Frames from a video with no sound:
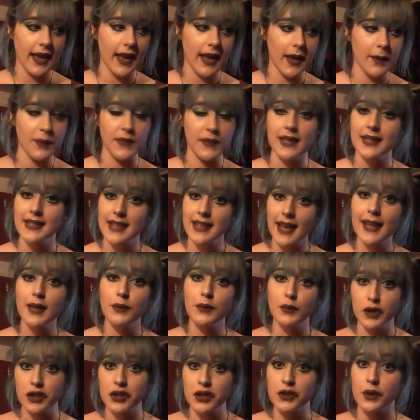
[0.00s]
the
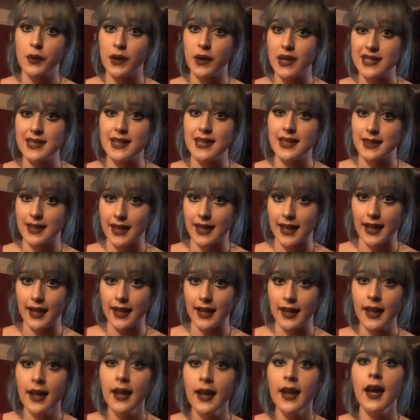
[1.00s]
second most requested
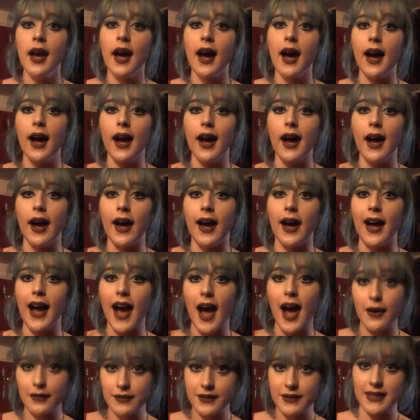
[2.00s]
thing
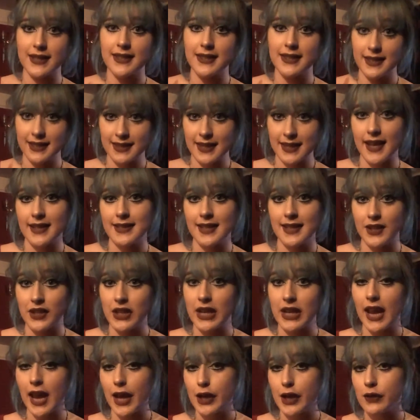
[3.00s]
after the sex
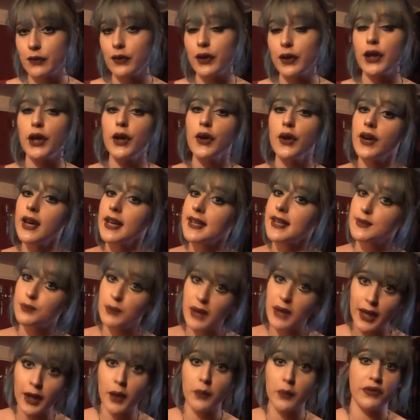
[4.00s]
education video is
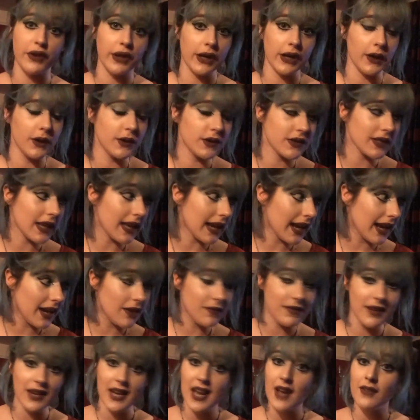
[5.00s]
makeup videos, and I
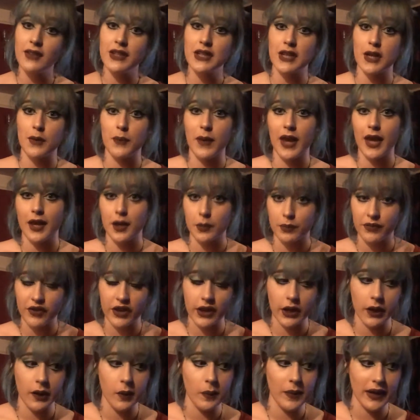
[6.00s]
have never done a makeup
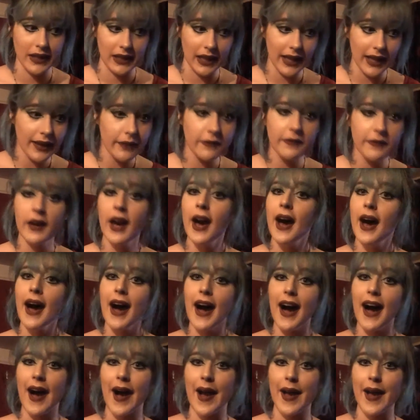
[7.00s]
video in my life.
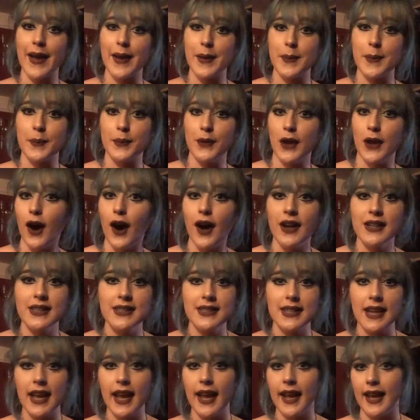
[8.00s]
I am
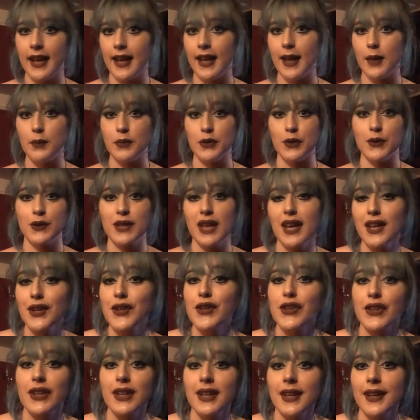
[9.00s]
not a
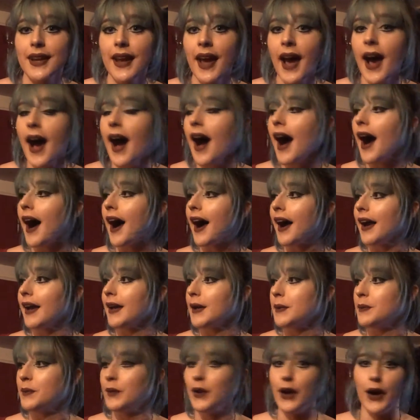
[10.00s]
beautician, I
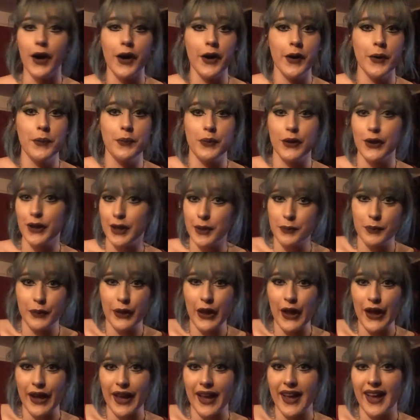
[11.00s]
am not a beauty
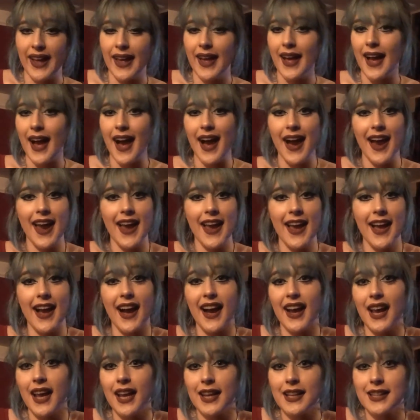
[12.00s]
blogger,
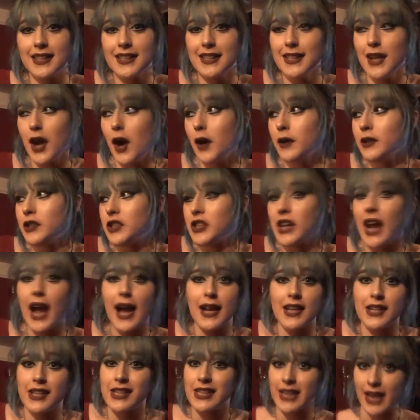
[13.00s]
I know
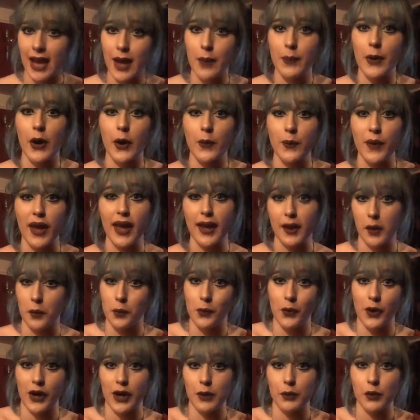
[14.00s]
jack shit about
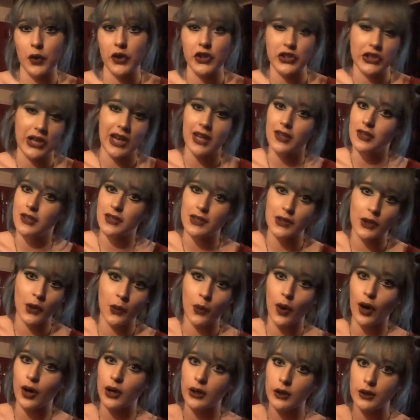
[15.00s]
makeup pretty much. I just know
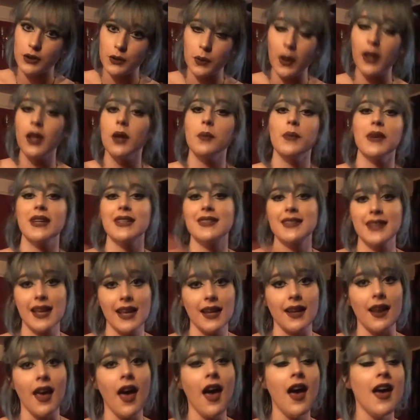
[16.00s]
what goes well on my
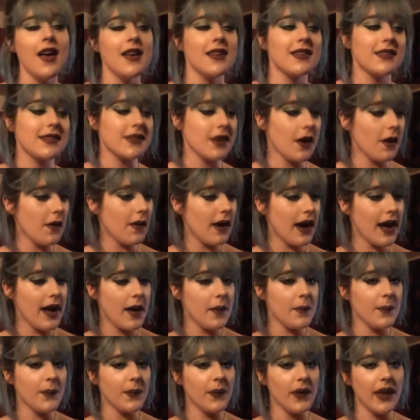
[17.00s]
skin. So
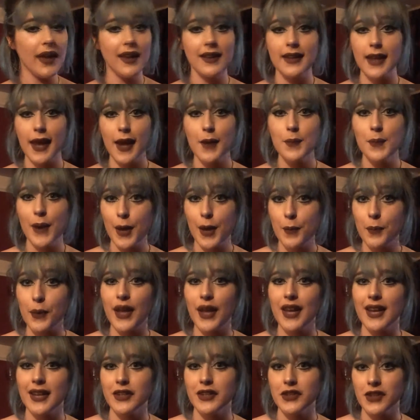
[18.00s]
it might
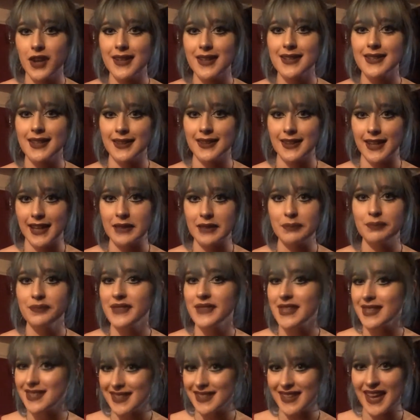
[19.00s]
be an interesting thing
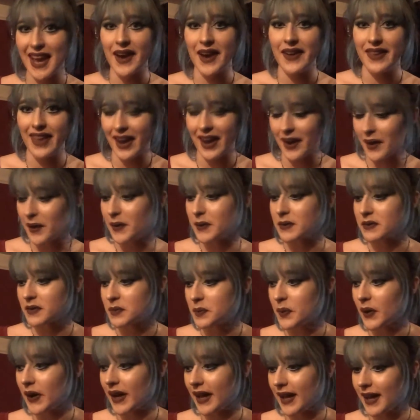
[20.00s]
to see how that goes,
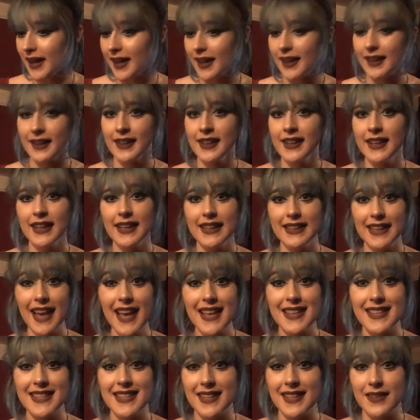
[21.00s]
but
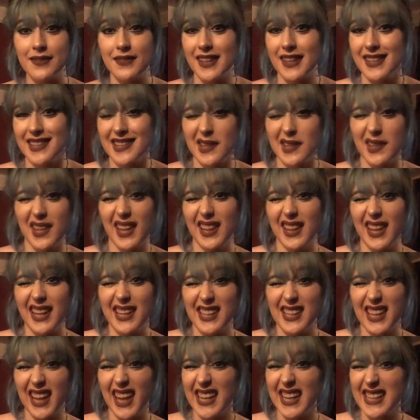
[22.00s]
yes, if that's something that
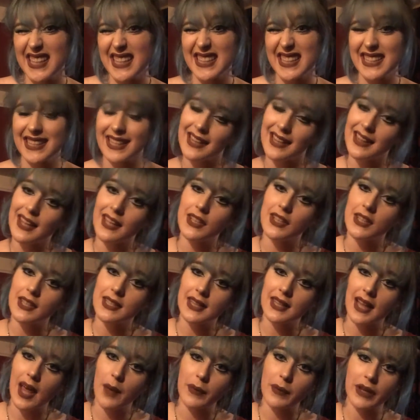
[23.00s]
you'd like to see, then
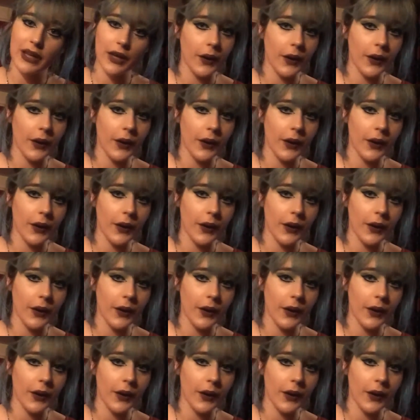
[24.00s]
just let me